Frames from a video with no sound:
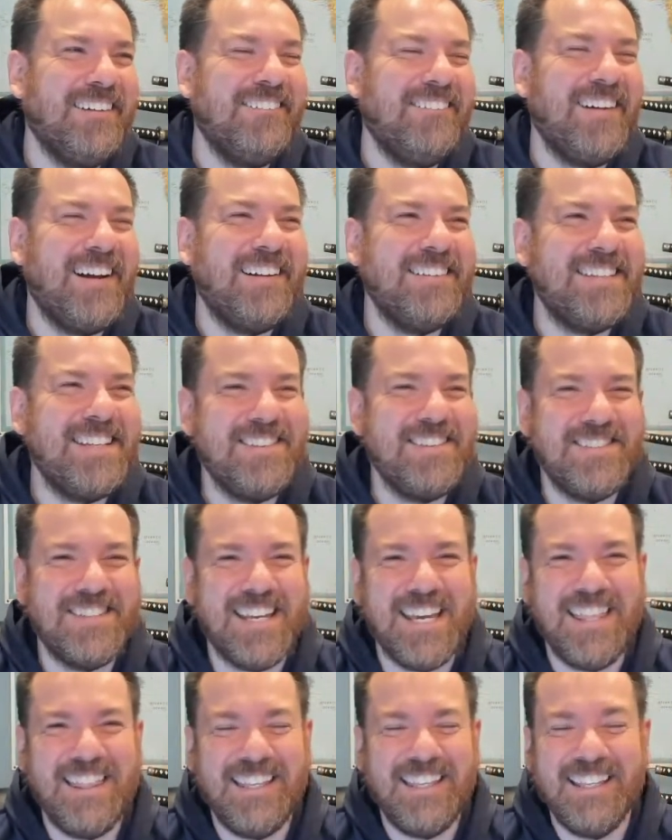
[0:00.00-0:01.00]

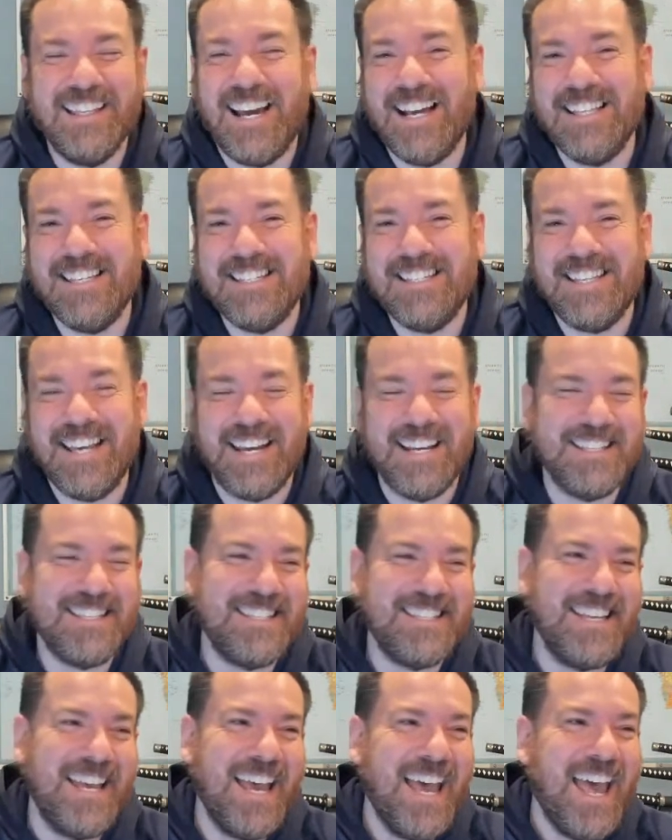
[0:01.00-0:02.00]
relatives in the United
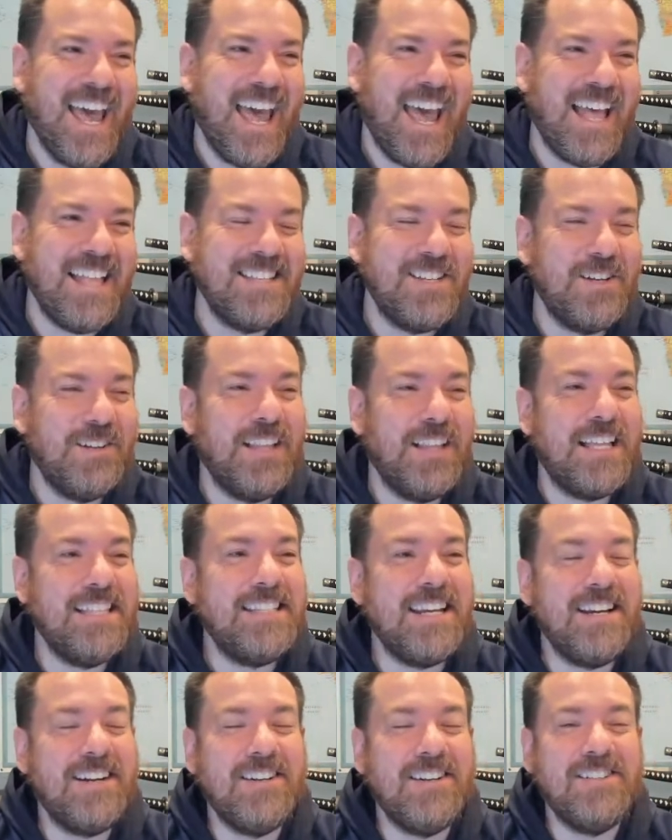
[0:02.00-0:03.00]
States? And so let's
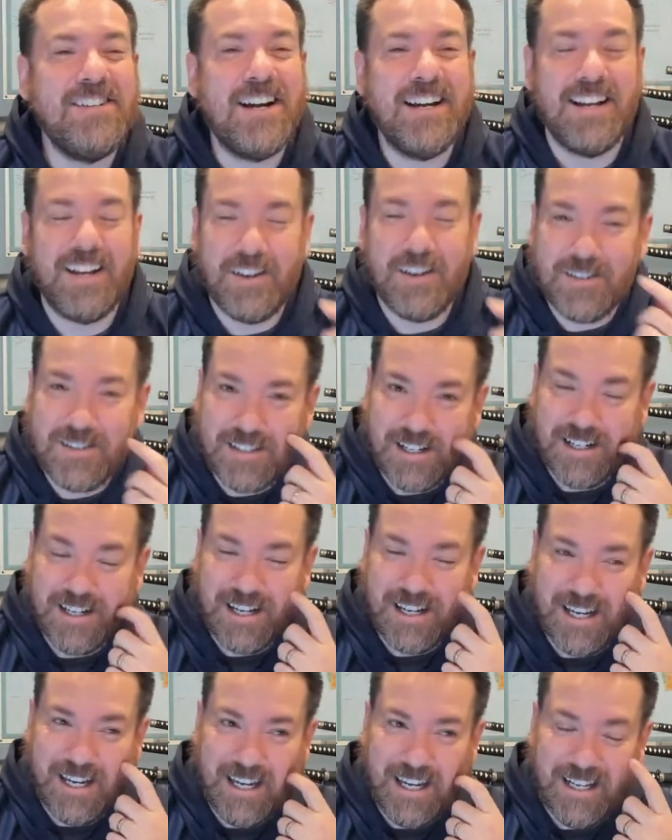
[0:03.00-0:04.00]
say you're trying to go
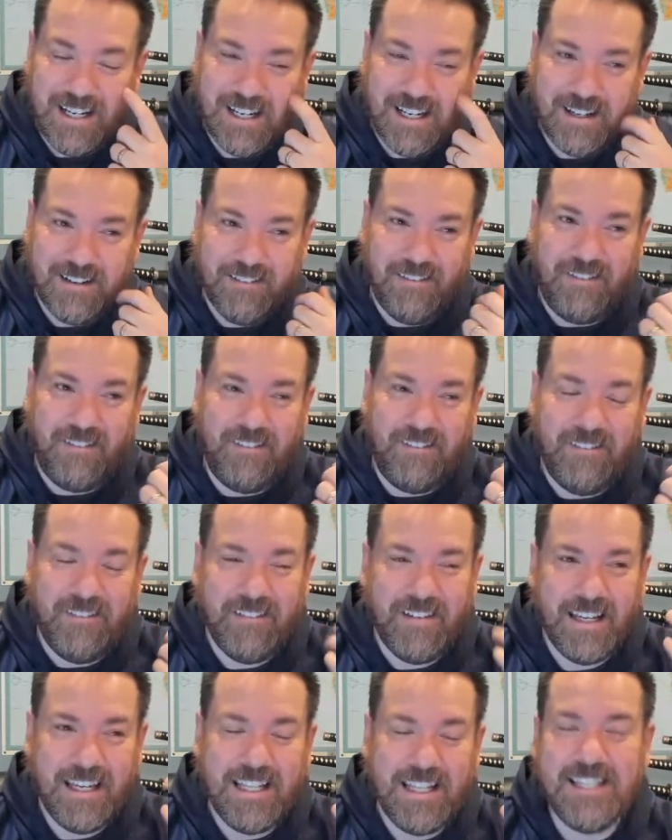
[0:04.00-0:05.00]
study
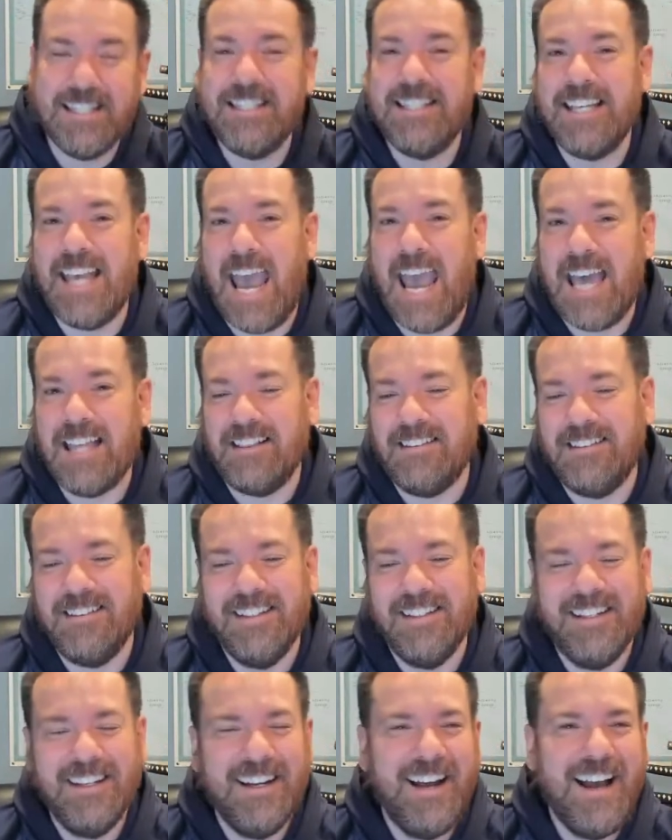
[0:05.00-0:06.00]
in Seattle.